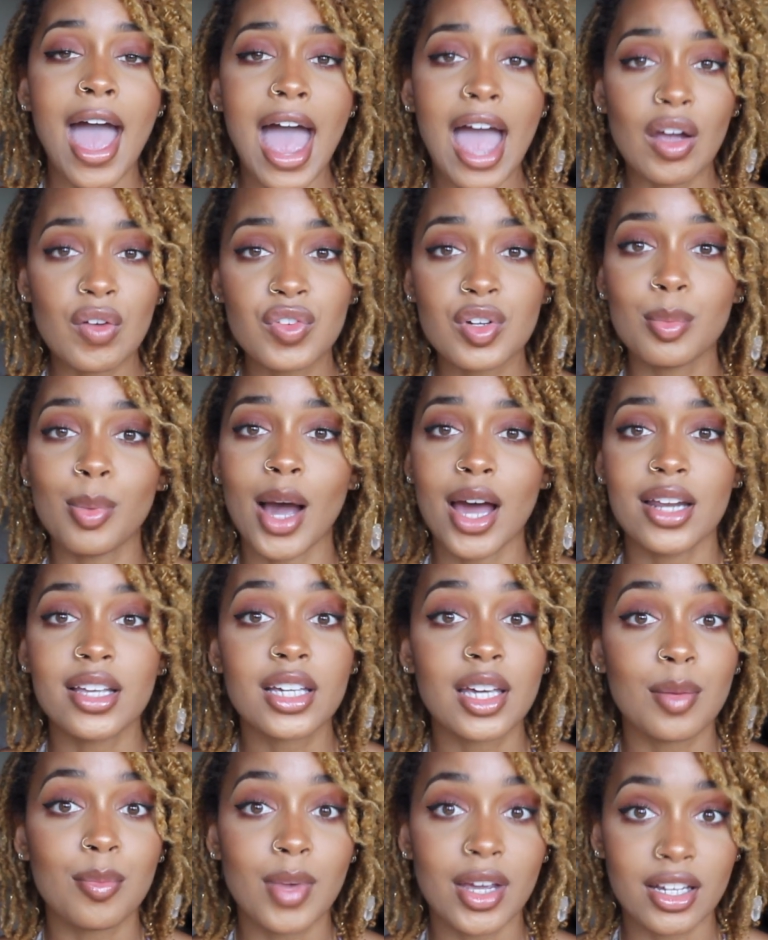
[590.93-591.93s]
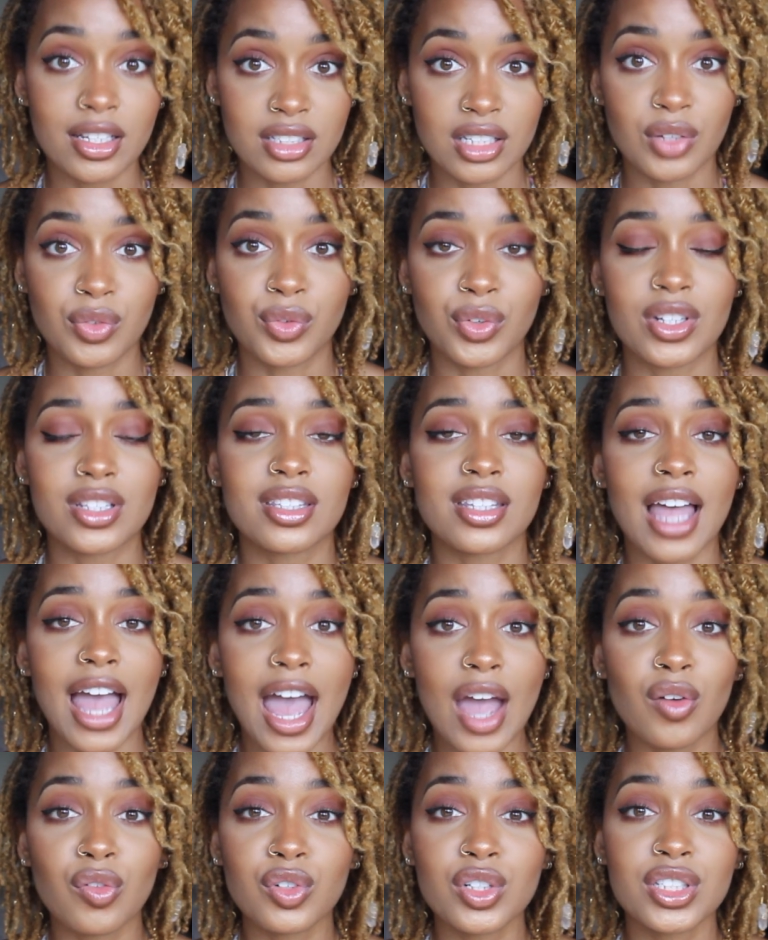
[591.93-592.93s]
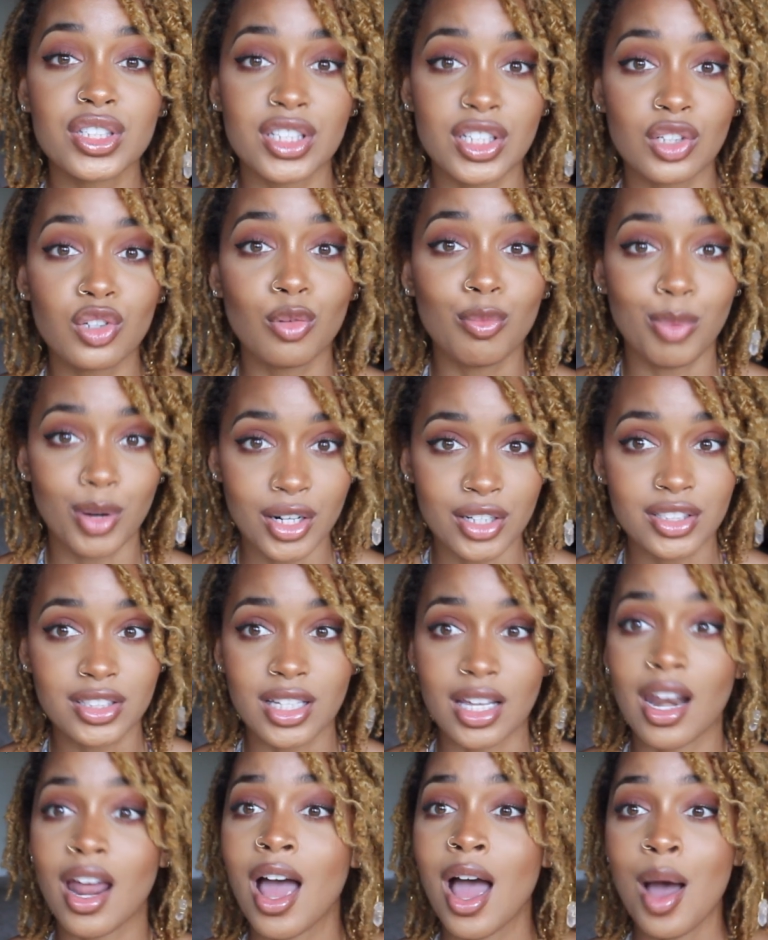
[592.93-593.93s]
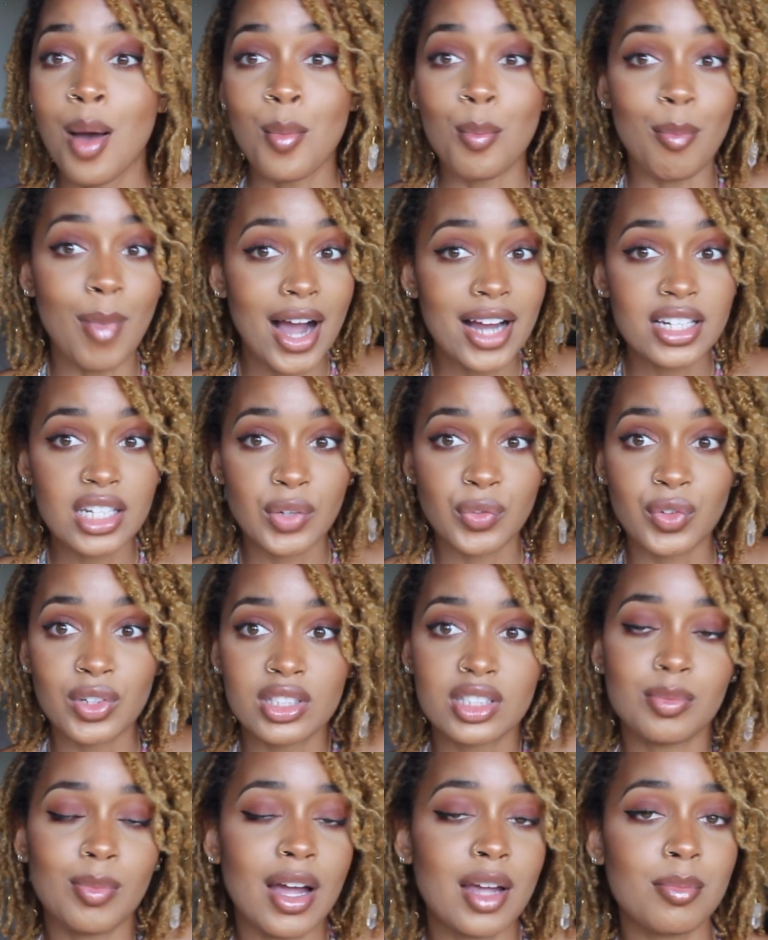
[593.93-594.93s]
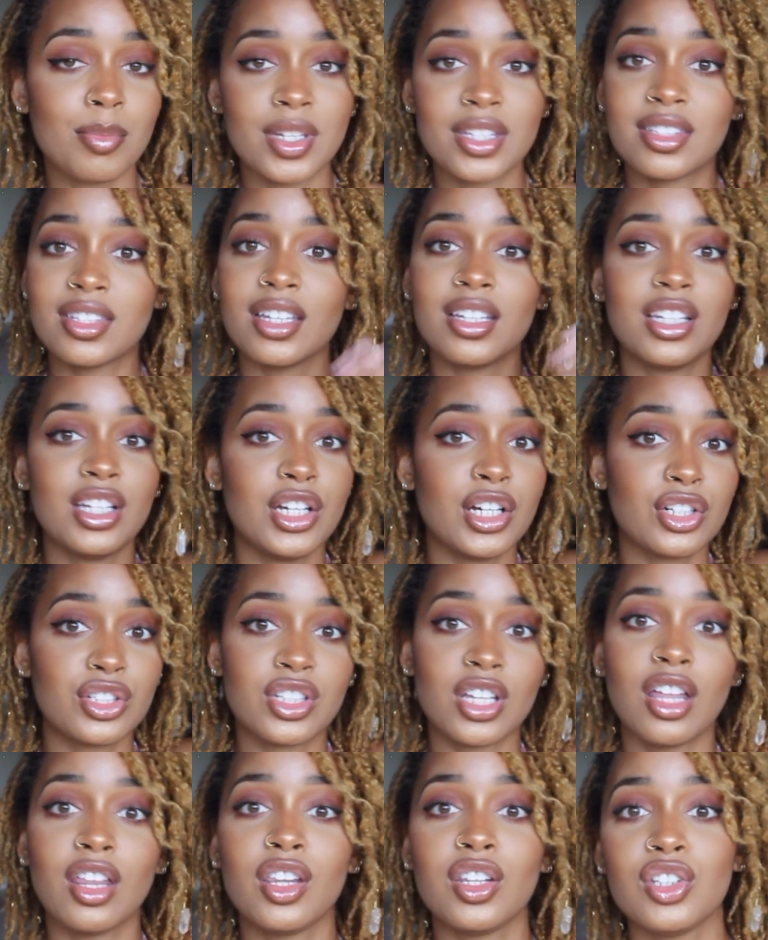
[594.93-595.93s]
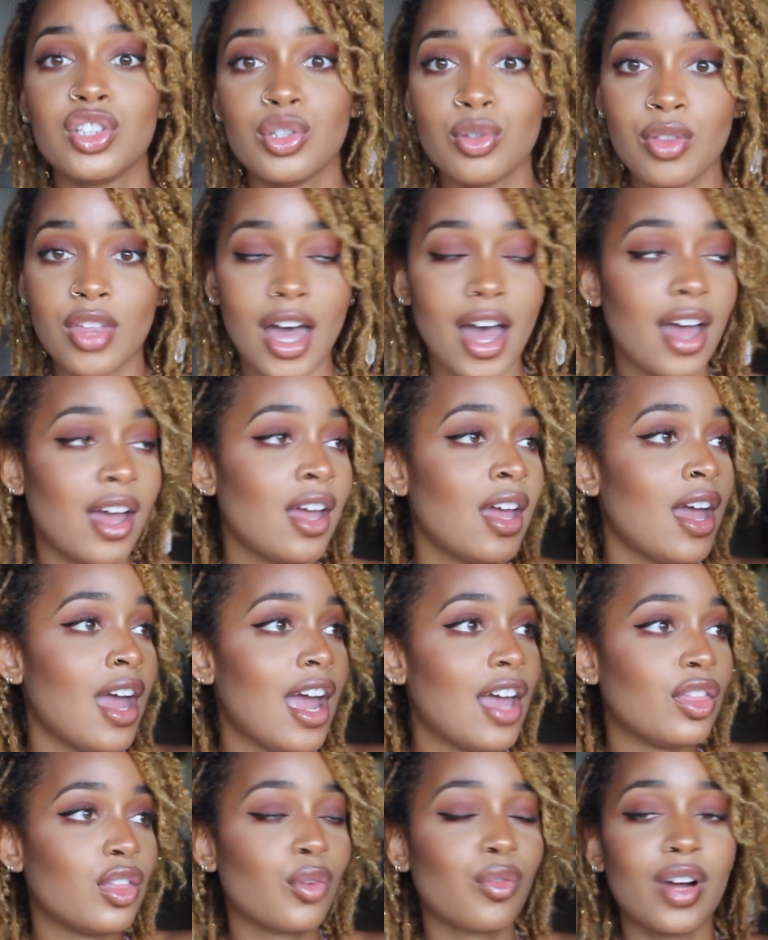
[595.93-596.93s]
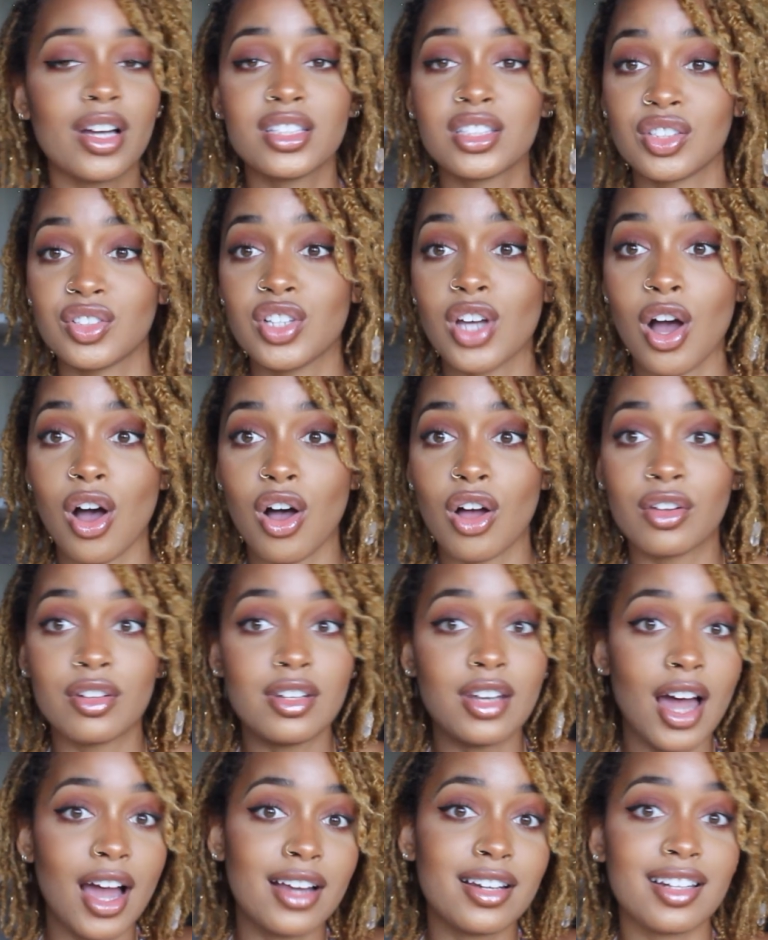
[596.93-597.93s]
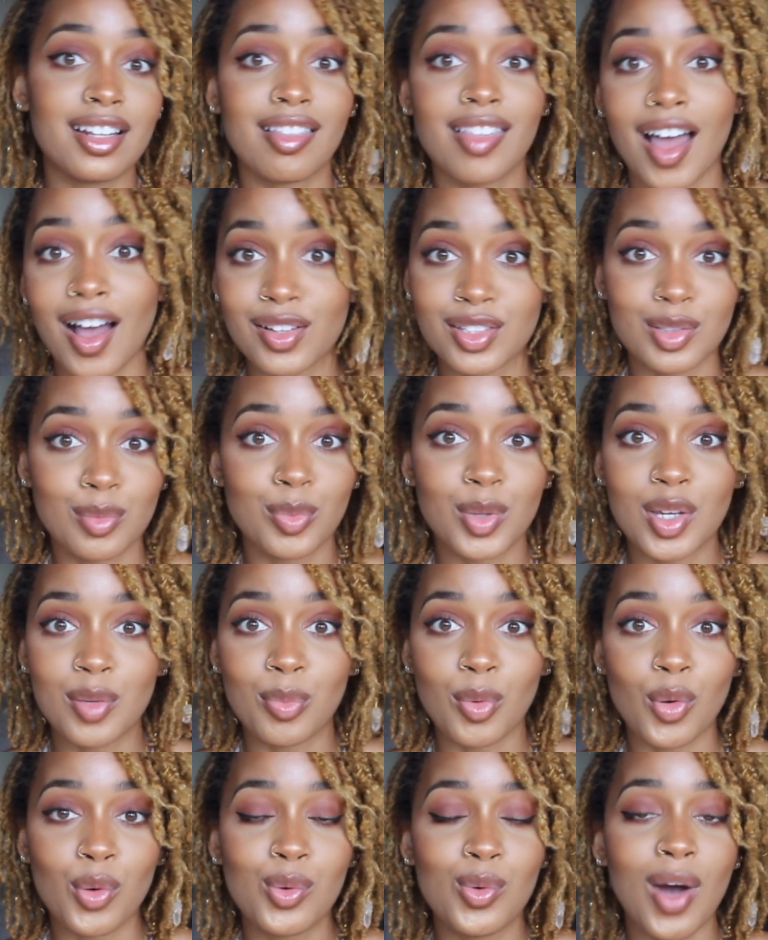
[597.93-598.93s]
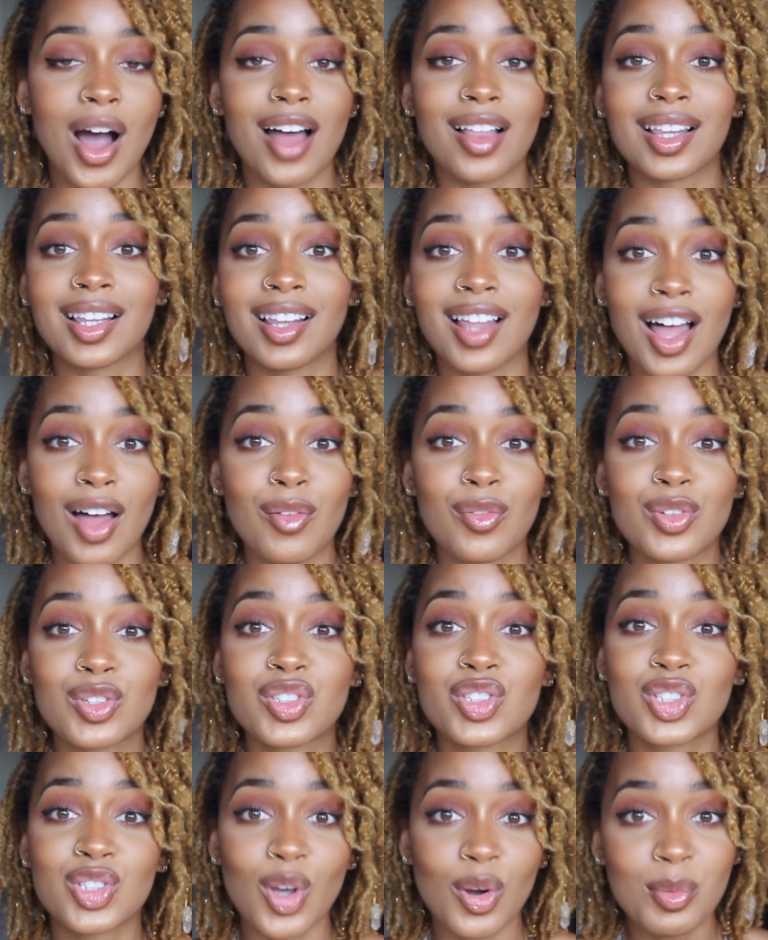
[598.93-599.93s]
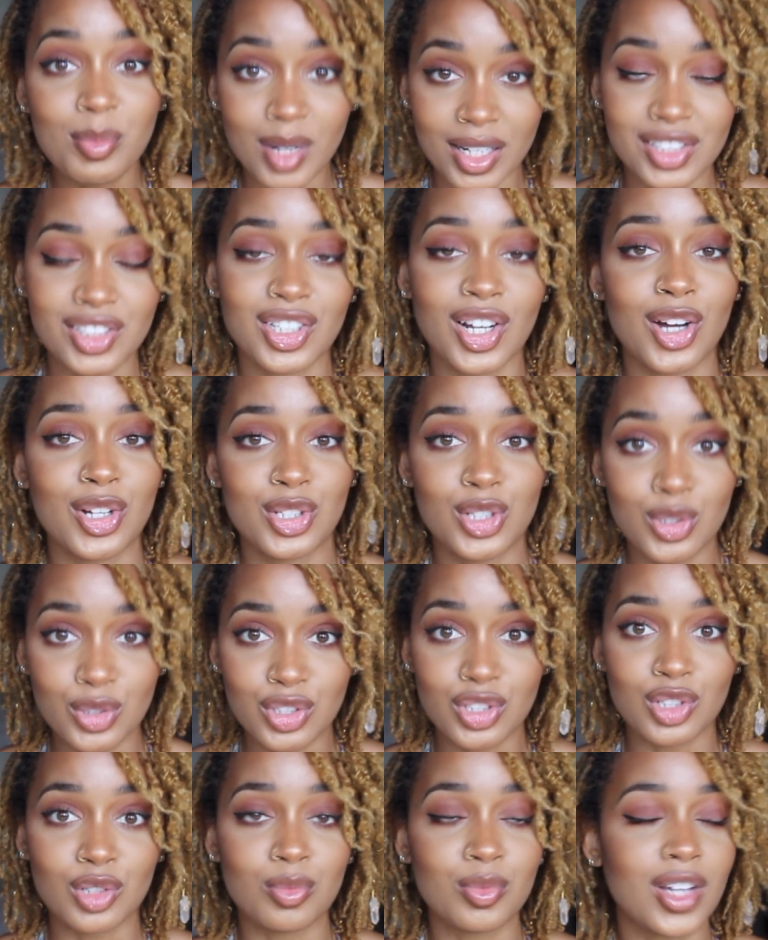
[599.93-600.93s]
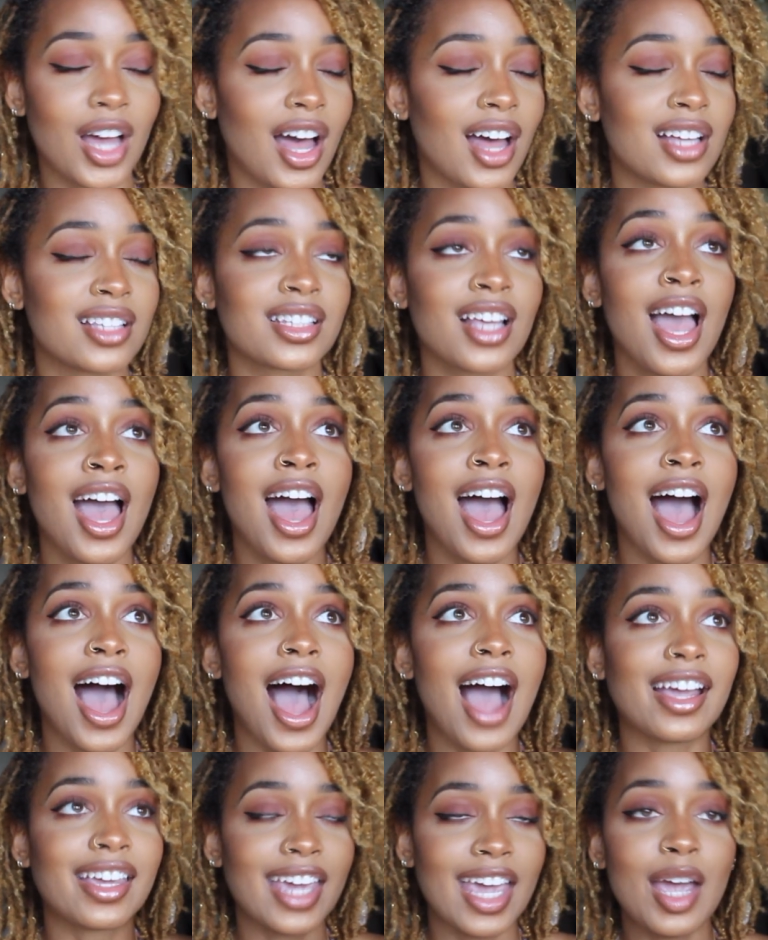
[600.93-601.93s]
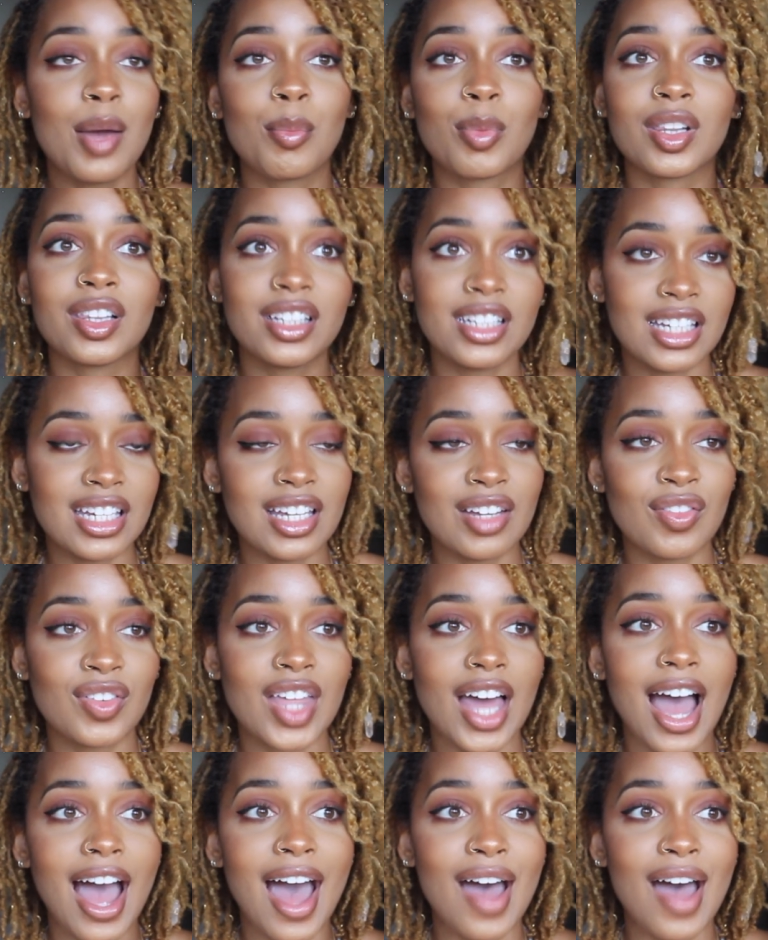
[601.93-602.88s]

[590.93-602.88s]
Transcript: Everybody can make a difference, every single person. My difference might be sitting here telling you that, and the rest of y'all 90,000 people who I love so much on YouTube, guys. I can't believe that I